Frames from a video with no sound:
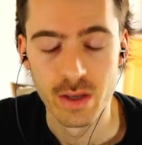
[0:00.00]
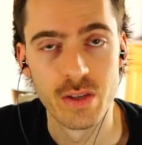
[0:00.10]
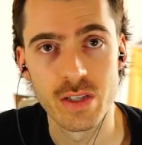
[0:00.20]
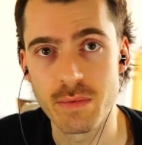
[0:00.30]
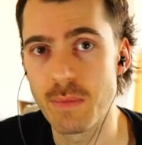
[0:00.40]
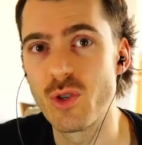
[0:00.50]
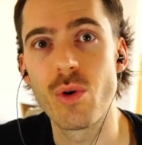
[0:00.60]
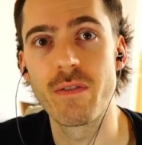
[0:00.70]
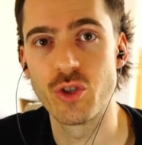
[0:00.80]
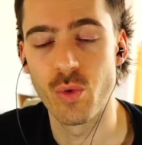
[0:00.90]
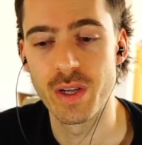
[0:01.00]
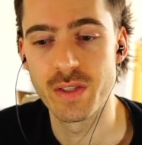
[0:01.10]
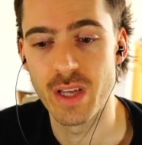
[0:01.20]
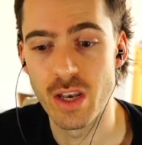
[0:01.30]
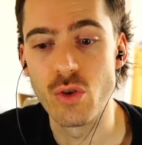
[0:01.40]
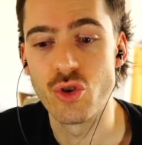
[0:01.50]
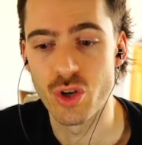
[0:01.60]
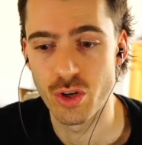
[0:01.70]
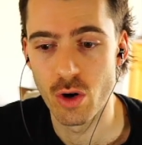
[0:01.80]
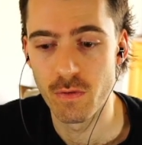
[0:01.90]
Sometimes you won't have a choice and you
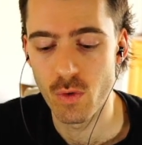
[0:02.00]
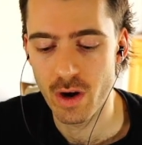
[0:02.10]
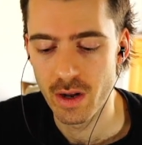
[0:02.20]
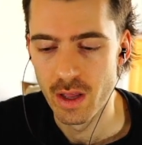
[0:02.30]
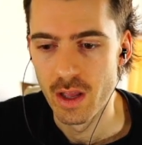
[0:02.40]
should go for it.